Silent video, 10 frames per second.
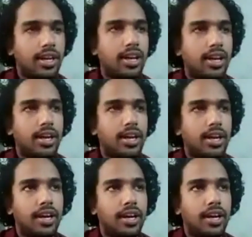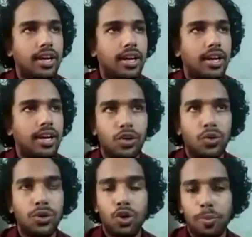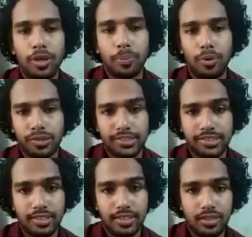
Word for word: Uh, then we need to know about the process.